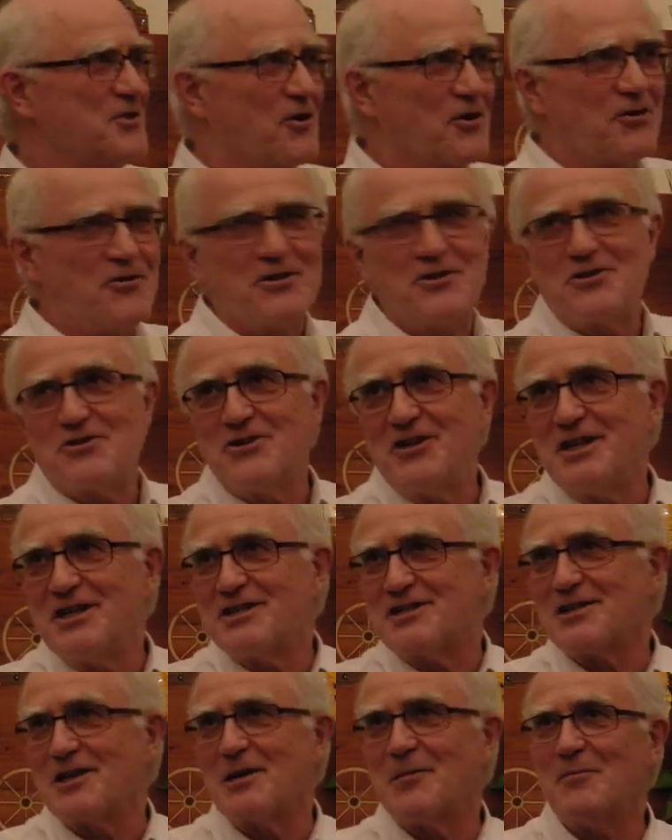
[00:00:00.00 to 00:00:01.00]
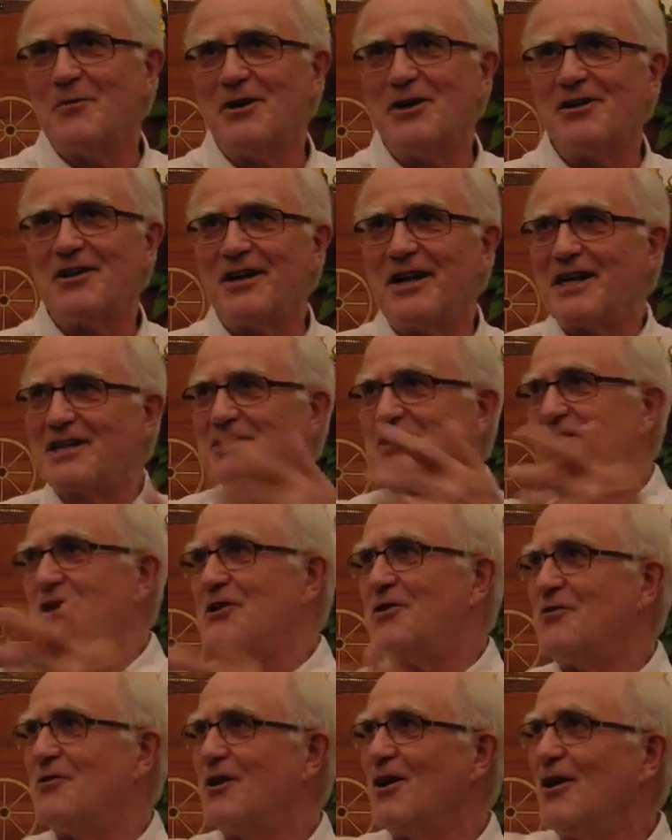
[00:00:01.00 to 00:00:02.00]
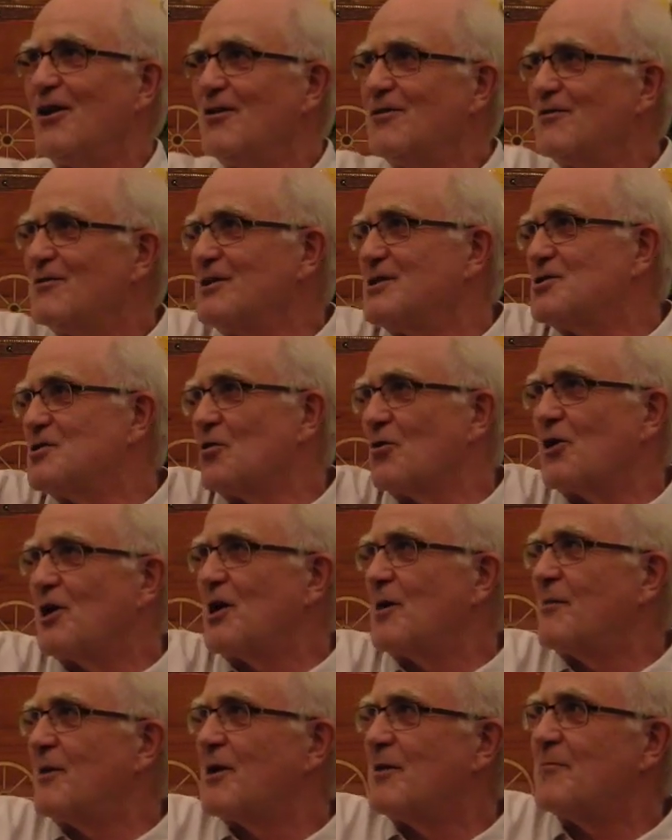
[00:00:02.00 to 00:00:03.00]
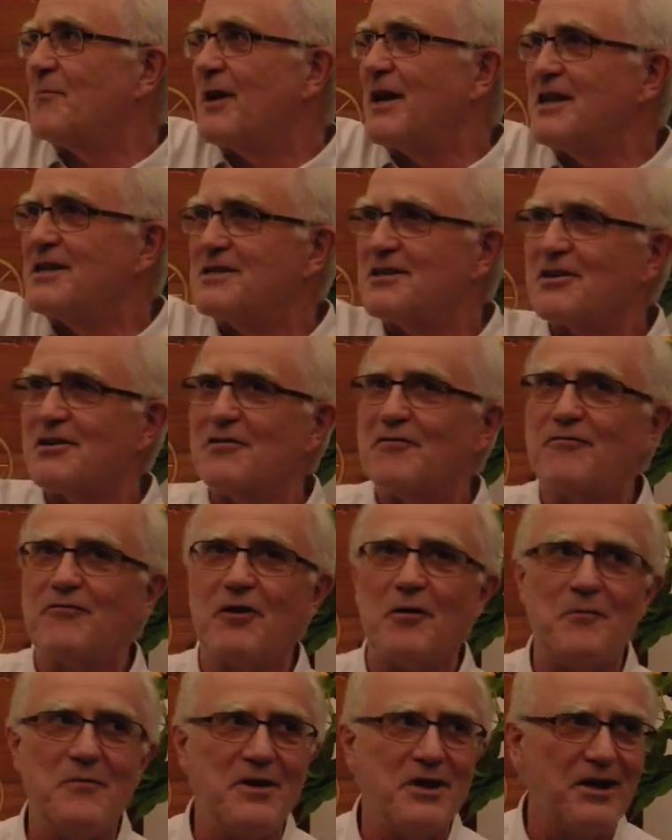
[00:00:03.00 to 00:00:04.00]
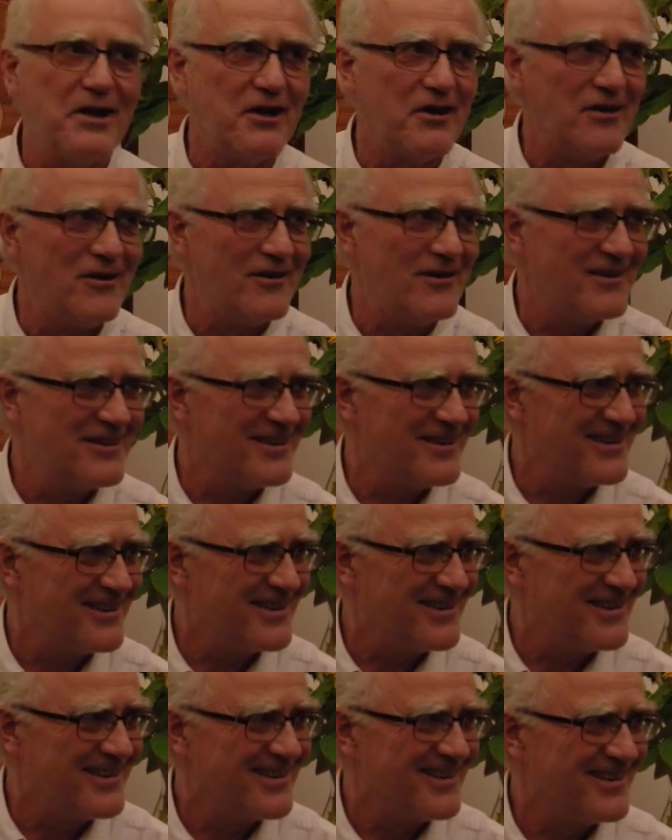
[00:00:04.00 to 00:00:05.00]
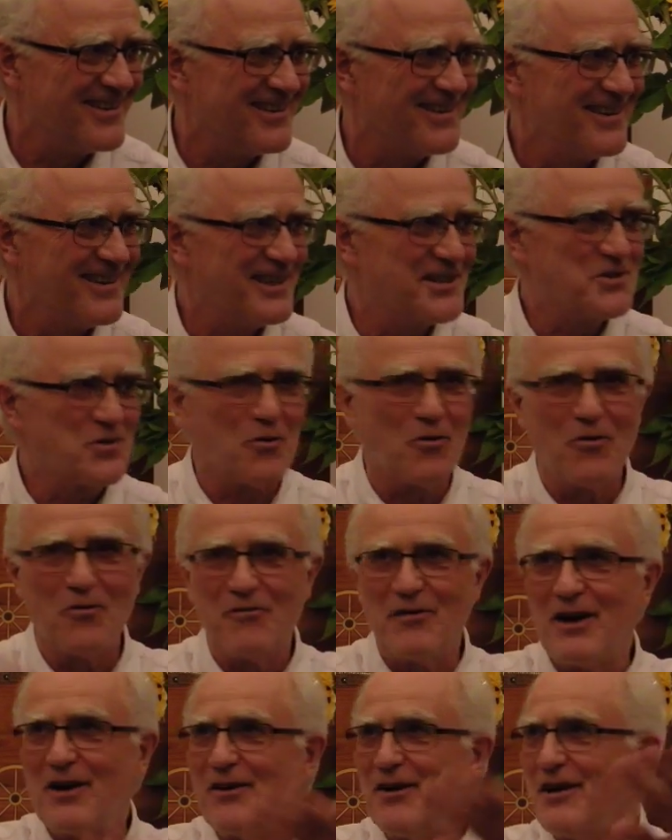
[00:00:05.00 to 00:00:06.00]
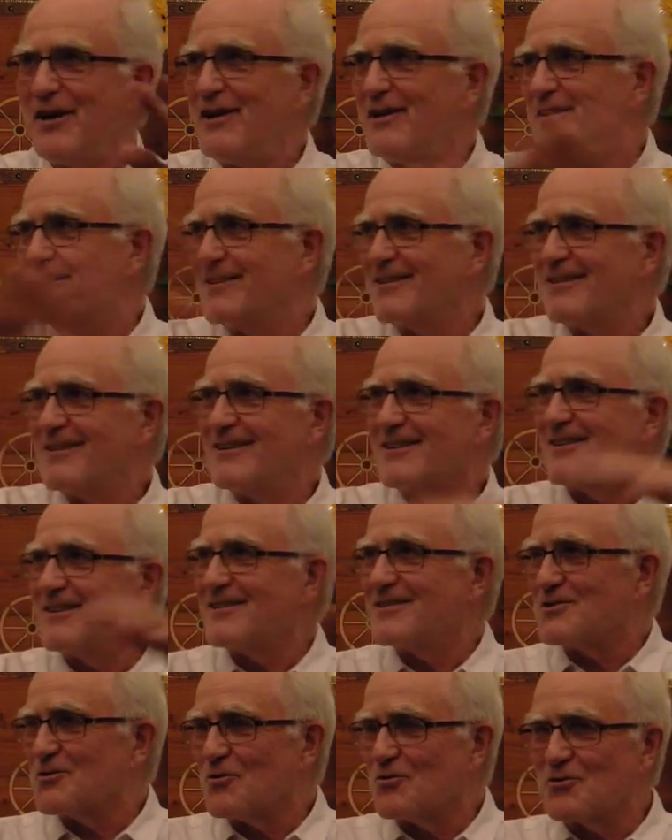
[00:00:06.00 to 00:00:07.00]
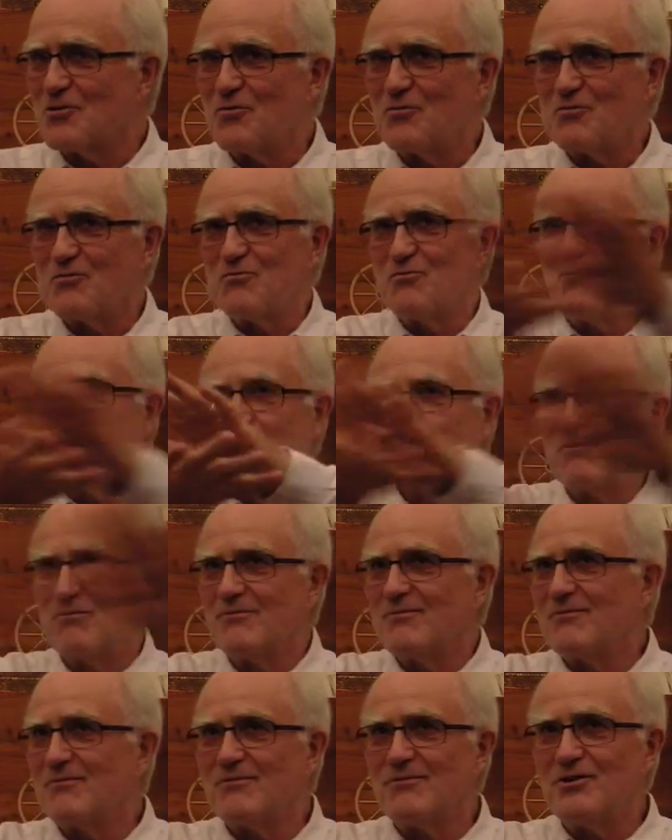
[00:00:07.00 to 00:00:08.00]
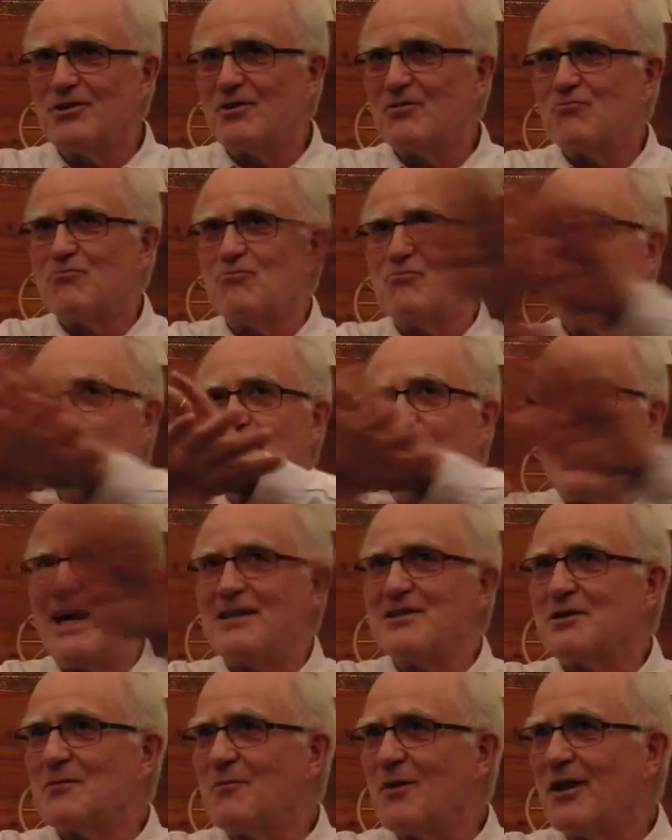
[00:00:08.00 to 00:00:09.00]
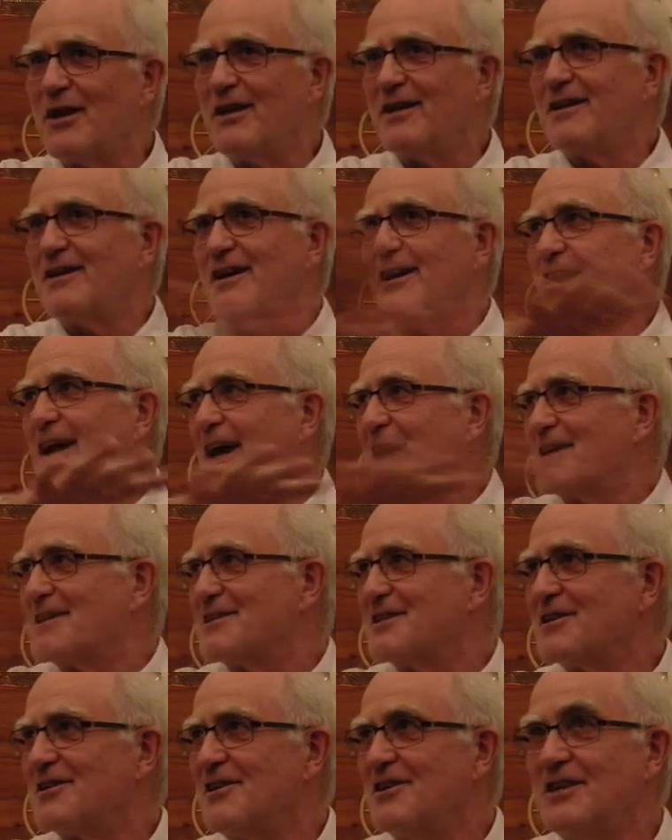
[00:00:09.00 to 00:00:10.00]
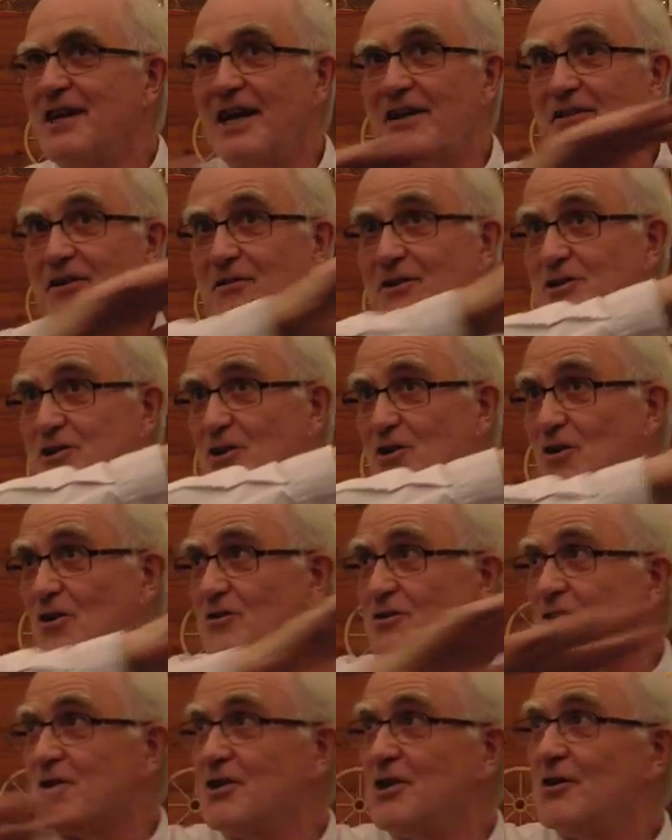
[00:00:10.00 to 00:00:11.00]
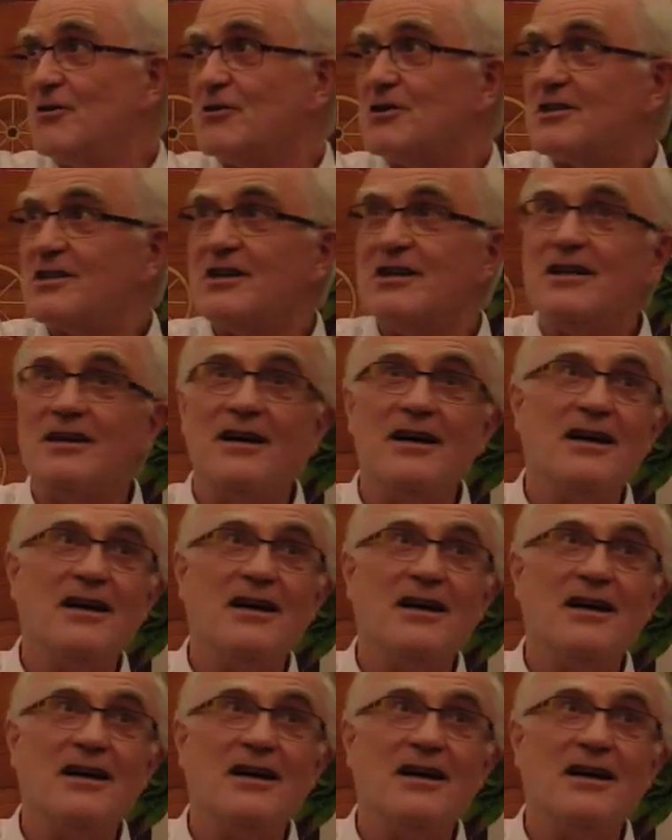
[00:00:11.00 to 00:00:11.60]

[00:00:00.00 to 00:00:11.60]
on a retreat somewhere, and the next thing you know, he's talking about a painting of Vermeer. It's all very sort of, randomly connected, and yet there is a continuity